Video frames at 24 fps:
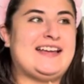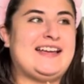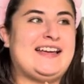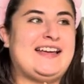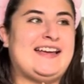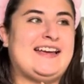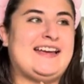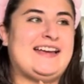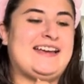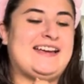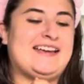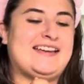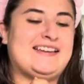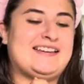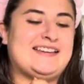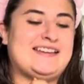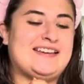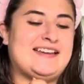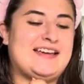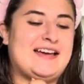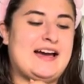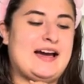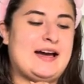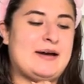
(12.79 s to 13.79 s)
And
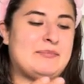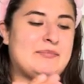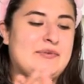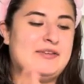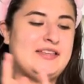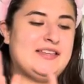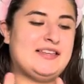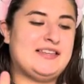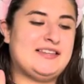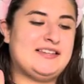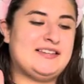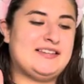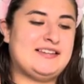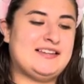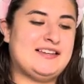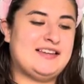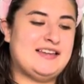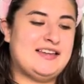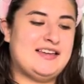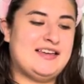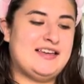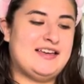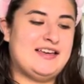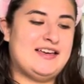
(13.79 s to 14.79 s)
I've been
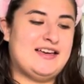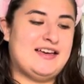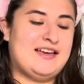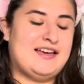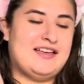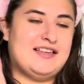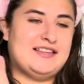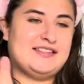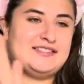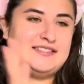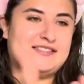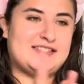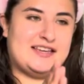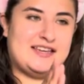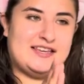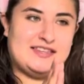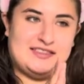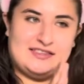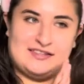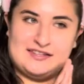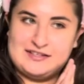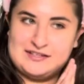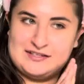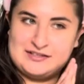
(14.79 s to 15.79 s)
seeing
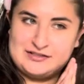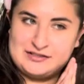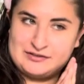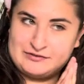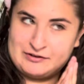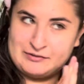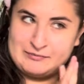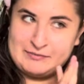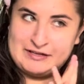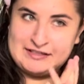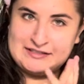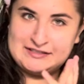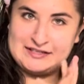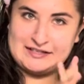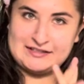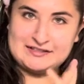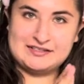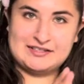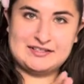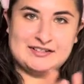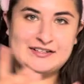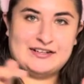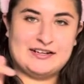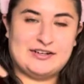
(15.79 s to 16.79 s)
this around my
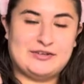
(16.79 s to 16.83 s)
TikTok.